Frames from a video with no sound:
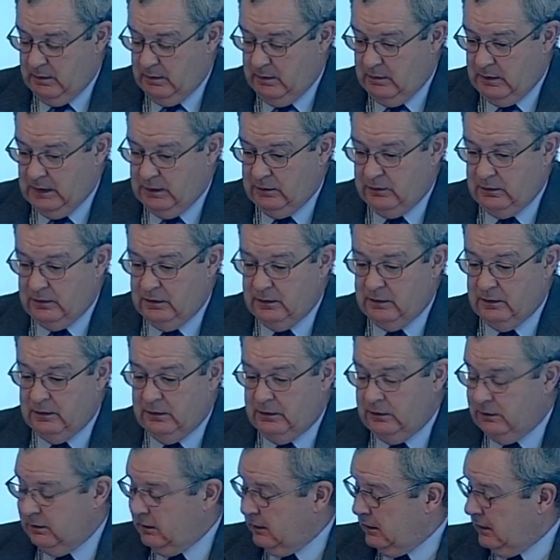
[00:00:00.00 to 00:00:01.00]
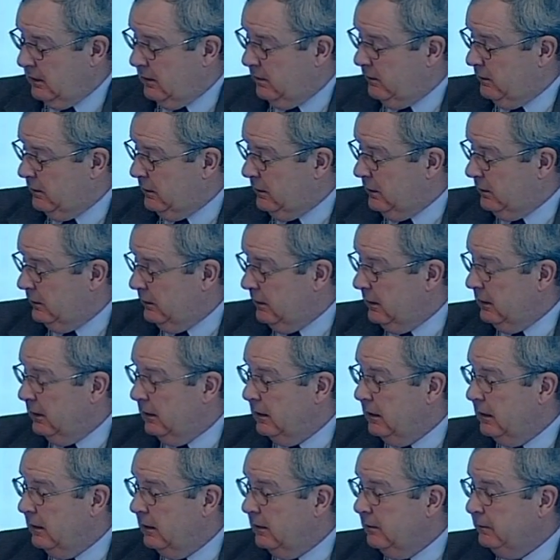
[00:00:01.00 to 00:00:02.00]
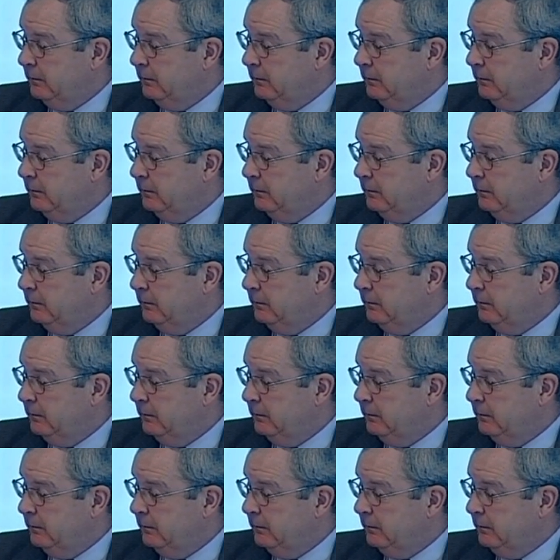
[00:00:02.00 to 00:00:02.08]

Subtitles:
mentioned just earlier.